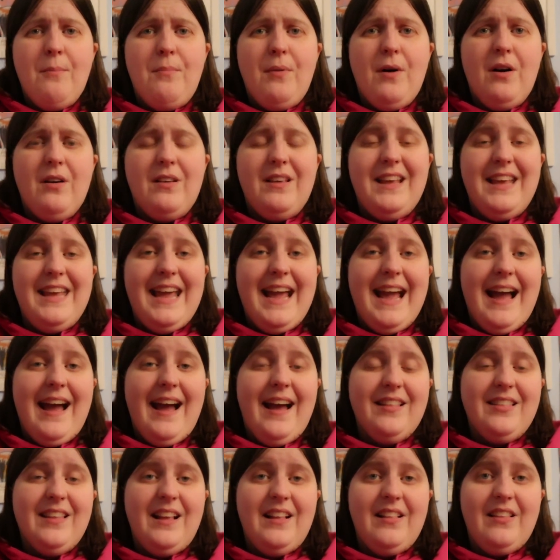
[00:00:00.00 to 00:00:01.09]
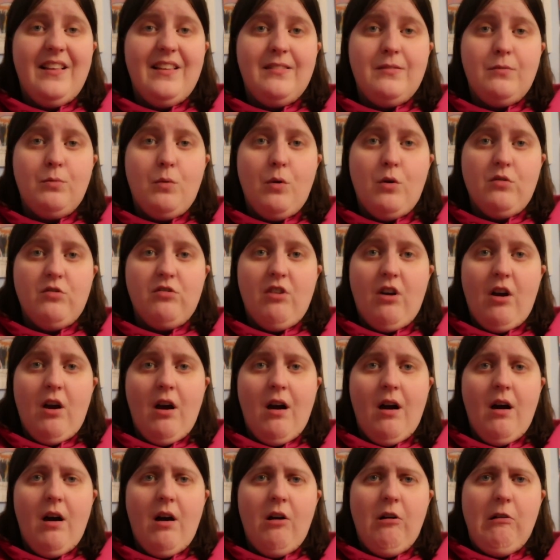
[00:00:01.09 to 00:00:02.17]
But yeah, I think this was
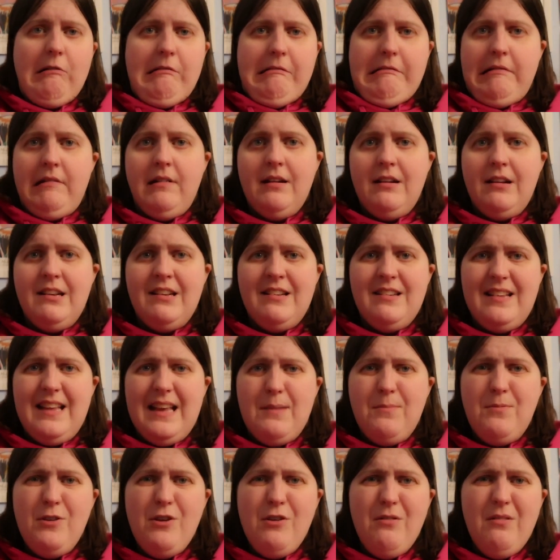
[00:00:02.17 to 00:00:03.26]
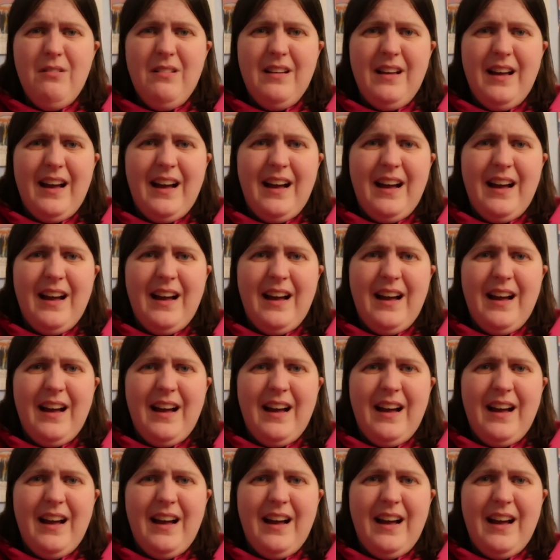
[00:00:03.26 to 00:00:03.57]
her debut.